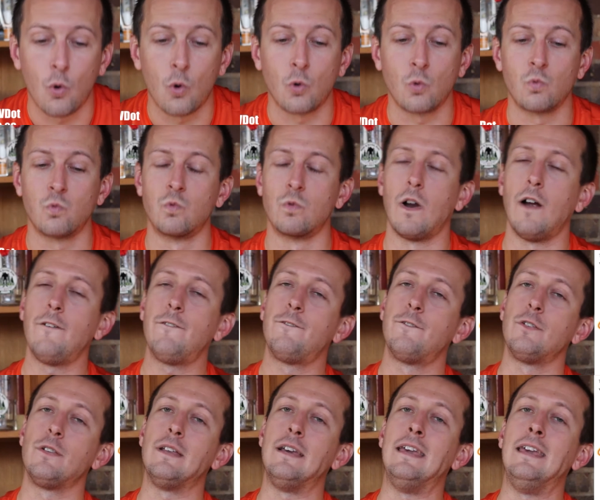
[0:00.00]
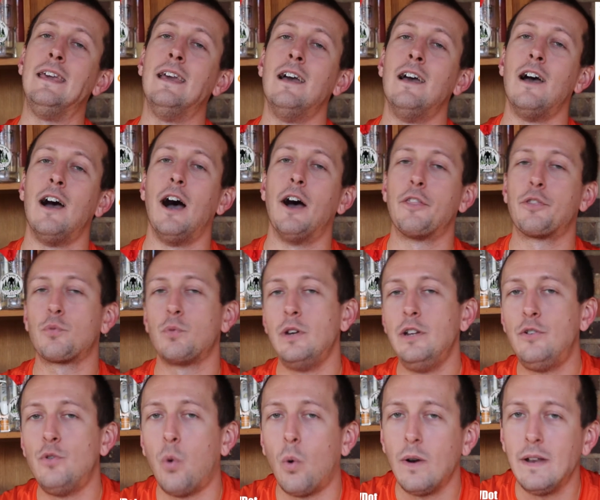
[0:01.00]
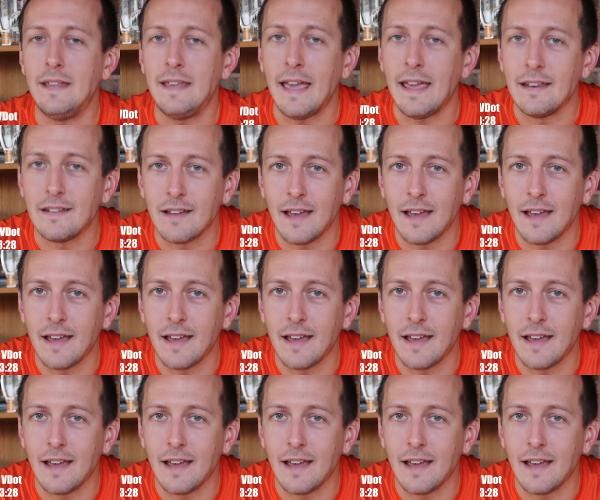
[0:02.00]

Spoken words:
or roughly a 328